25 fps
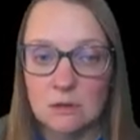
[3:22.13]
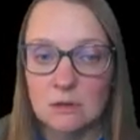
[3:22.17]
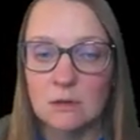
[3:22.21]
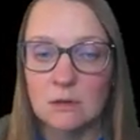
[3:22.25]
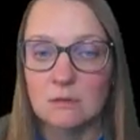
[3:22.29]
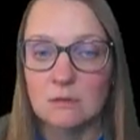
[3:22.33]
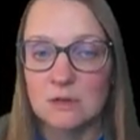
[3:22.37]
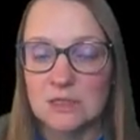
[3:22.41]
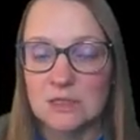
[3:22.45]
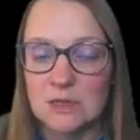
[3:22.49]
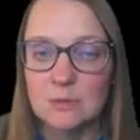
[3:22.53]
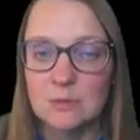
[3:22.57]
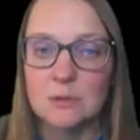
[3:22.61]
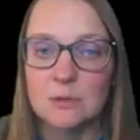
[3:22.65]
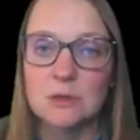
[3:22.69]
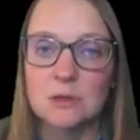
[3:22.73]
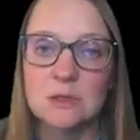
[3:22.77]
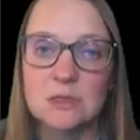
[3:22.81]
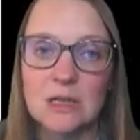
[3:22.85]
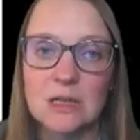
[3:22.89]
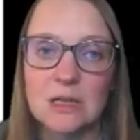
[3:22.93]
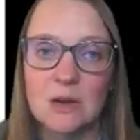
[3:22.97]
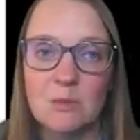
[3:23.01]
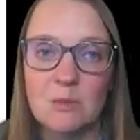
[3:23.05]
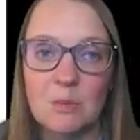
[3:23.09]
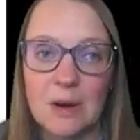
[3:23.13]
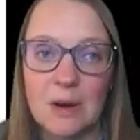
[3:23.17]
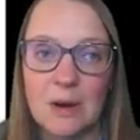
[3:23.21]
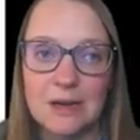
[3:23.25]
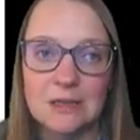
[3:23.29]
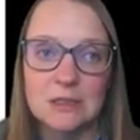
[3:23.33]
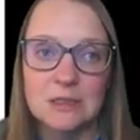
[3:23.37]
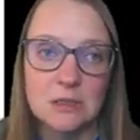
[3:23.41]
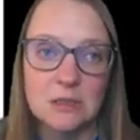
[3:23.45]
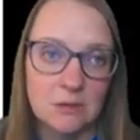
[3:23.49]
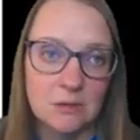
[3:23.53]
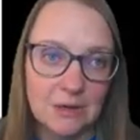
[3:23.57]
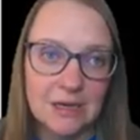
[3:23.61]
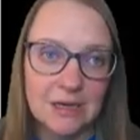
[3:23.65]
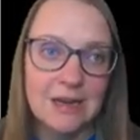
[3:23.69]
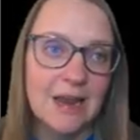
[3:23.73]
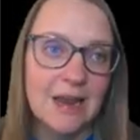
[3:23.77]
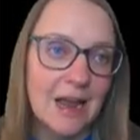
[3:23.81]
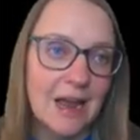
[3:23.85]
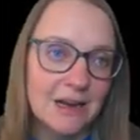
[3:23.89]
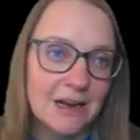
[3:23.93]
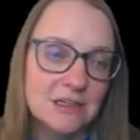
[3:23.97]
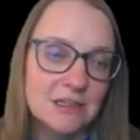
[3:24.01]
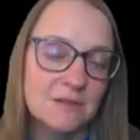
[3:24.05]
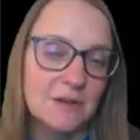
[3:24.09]
the receptors can bind to it
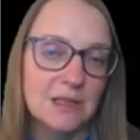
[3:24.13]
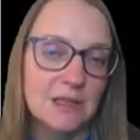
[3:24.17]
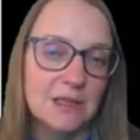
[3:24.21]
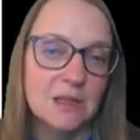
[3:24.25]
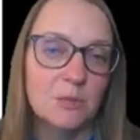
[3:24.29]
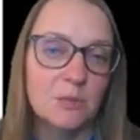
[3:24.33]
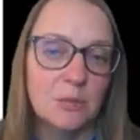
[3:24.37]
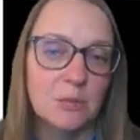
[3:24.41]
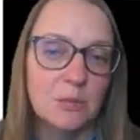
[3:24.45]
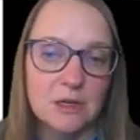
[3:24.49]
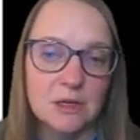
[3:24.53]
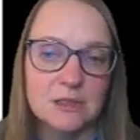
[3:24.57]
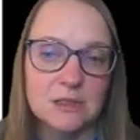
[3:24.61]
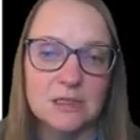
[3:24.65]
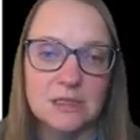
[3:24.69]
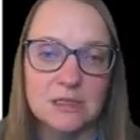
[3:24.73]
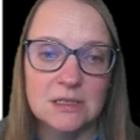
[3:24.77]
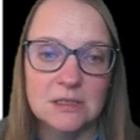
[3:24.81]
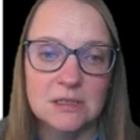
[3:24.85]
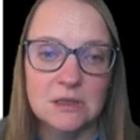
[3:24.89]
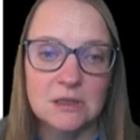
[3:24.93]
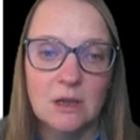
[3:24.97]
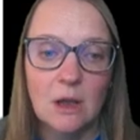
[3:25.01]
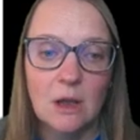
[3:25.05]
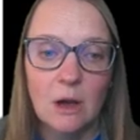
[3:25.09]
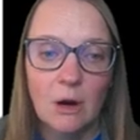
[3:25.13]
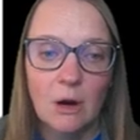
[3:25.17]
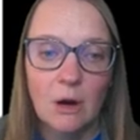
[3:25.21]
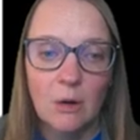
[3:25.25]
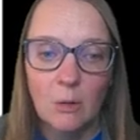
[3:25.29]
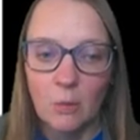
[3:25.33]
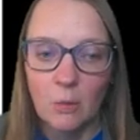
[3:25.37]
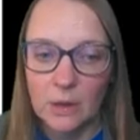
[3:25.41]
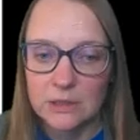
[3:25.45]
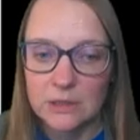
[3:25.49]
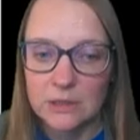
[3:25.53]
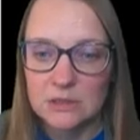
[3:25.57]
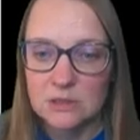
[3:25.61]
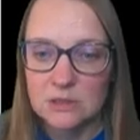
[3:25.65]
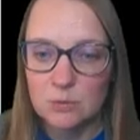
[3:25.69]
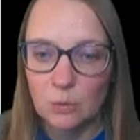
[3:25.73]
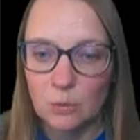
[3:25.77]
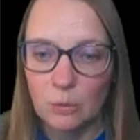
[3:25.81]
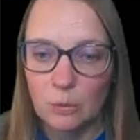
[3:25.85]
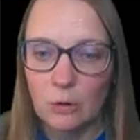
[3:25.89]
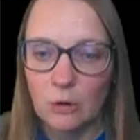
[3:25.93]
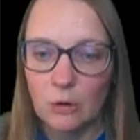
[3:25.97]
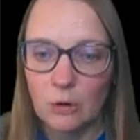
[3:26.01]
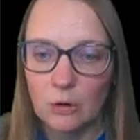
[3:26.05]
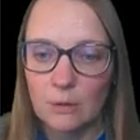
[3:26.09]
and activate the process once
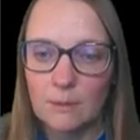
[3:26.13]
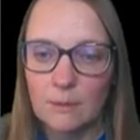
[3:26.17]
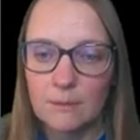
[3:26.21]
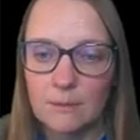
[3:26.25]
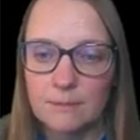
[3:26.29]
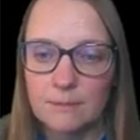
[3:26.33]
more.